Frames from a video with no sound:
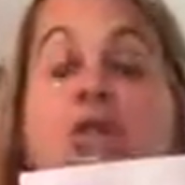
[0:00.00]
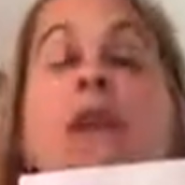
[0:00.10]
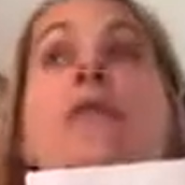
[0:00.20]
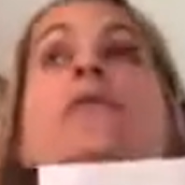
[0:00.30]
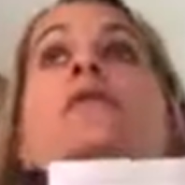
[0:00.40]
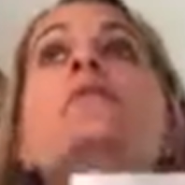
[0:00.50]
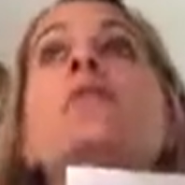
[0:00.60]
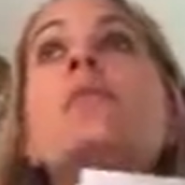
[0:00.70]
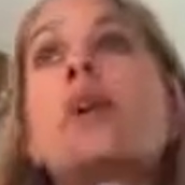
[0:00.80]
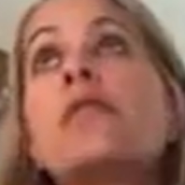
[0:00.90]
yourself. If you
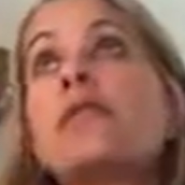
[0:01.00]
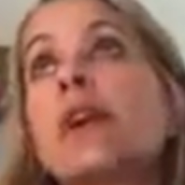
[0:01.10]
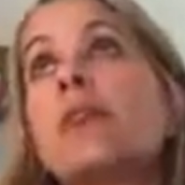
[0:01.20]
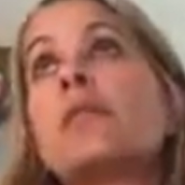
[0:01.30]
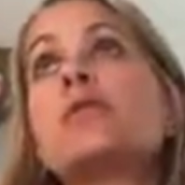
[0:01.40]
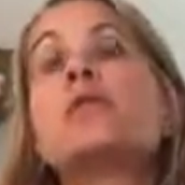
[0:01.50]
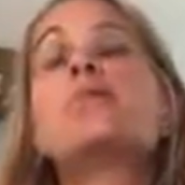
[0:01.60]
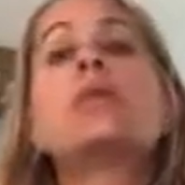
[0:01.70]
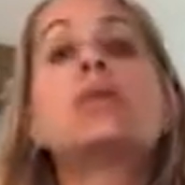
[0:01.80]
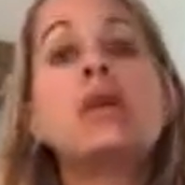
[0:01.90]
don't have a tape measure,
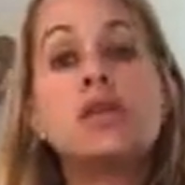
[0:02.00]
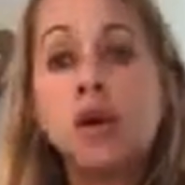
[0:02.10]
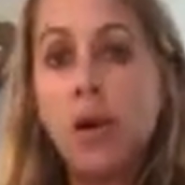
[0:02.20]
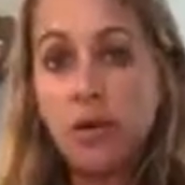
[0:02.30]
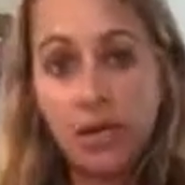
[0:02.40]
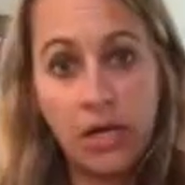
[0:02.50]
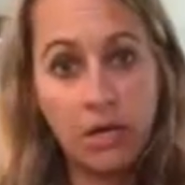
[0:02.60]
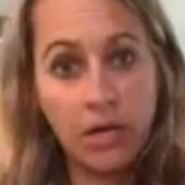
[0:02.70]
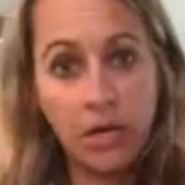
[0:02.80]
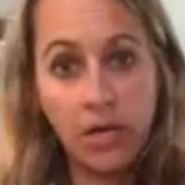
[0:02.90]
please go out and
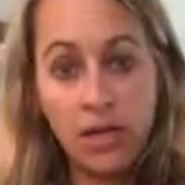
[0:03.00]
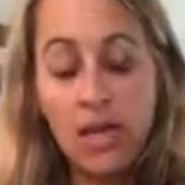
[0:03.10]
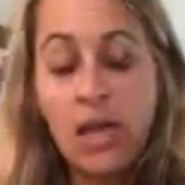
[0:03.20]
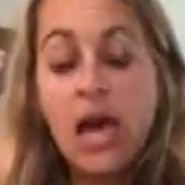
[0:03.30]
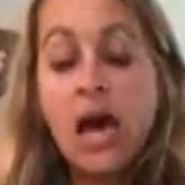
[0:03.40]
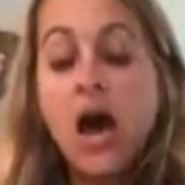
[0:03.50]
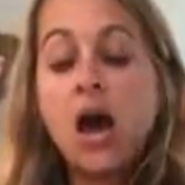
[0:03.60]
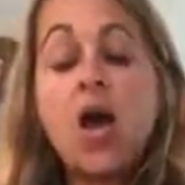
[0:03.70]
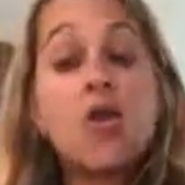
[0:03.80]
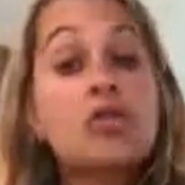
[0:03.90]
get one,
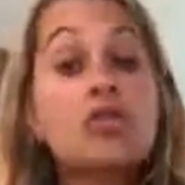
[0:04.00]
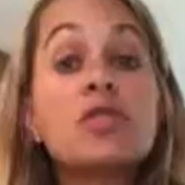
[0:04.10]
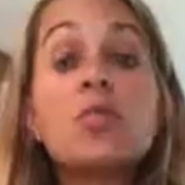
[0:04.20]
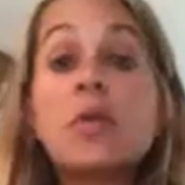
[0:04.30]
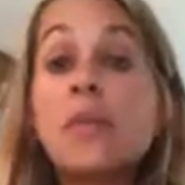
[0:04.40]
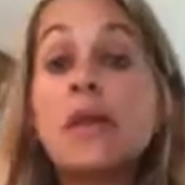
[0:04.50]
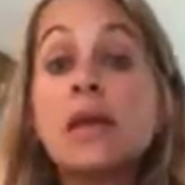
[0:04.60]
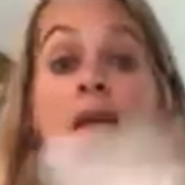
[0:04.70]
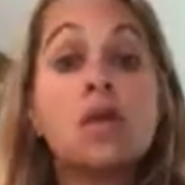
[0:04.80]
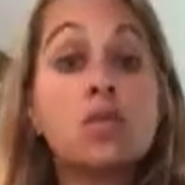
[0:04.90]
or use a
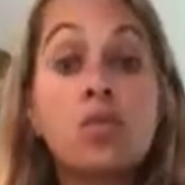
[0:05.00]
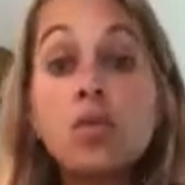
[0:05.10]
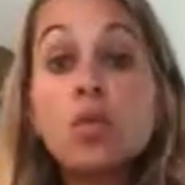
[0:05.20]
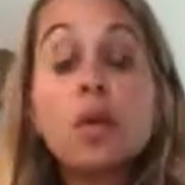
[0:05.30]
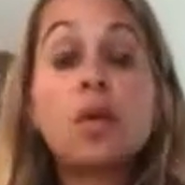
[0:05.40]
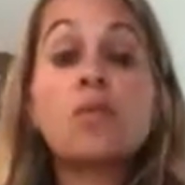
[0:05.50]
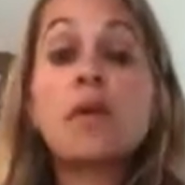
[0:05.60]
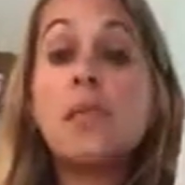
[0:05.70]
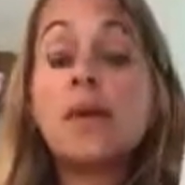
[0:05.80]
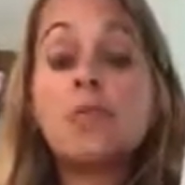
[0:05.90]
ribbon and a ruler.
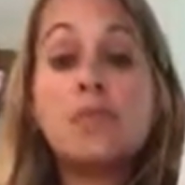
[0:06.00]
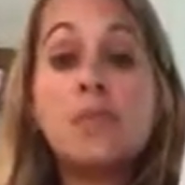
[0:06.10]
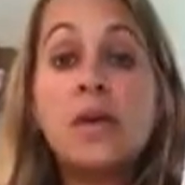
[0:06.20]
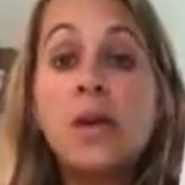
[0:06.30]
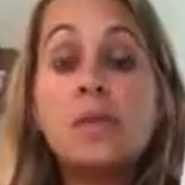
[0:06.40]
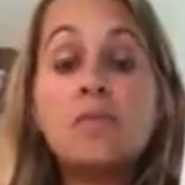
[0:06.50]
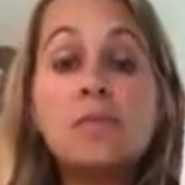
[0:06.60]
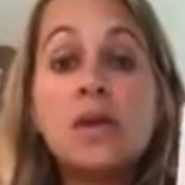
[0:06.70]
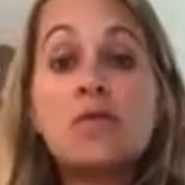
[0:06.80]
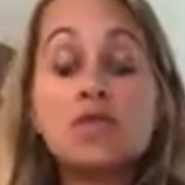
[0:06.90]
I mean, be
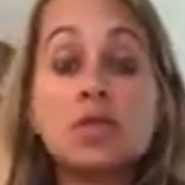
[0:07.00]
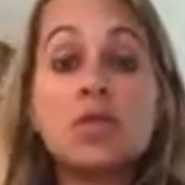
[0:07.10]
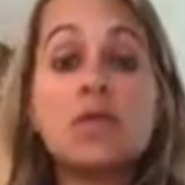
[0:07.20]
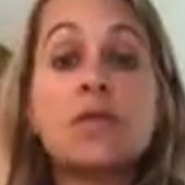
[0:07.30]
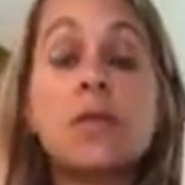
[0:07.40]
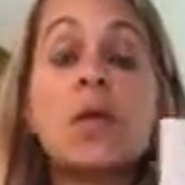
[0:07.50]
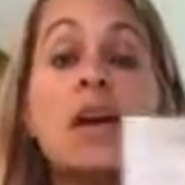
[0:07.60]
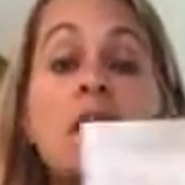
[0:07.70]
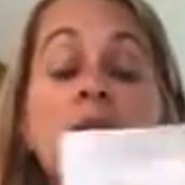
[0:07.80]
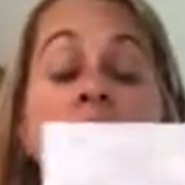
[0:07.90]
resourceful.
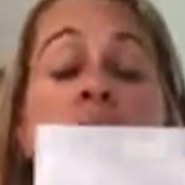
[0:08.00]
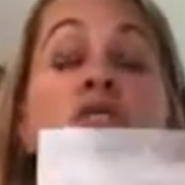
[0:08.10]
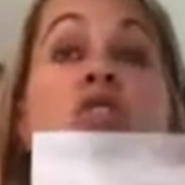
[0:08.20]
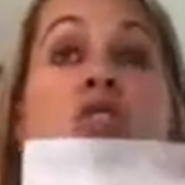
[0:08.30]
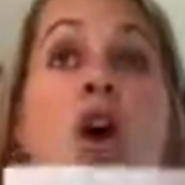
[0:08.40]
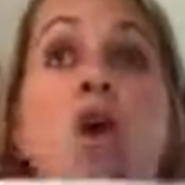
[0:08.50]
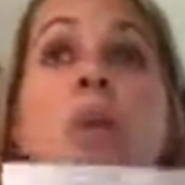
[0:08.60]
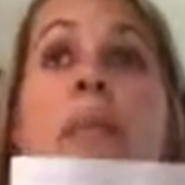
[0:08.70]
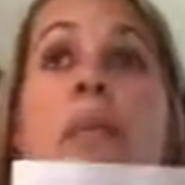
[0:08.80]
This is so